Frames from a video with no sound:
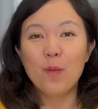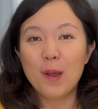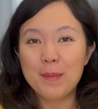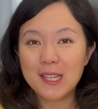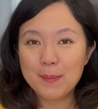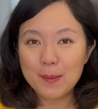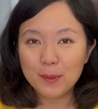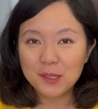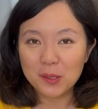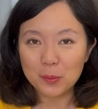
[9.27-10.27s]
What many
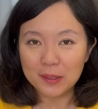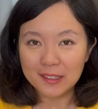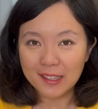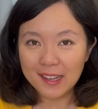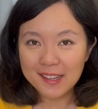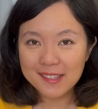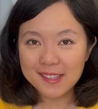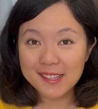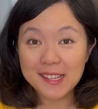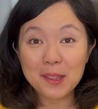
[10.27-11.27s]
people don't realize
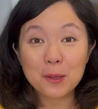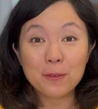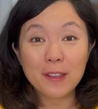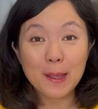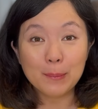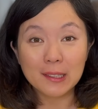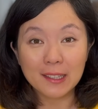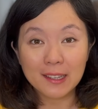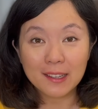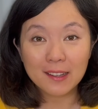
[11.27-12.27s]
is that they're family.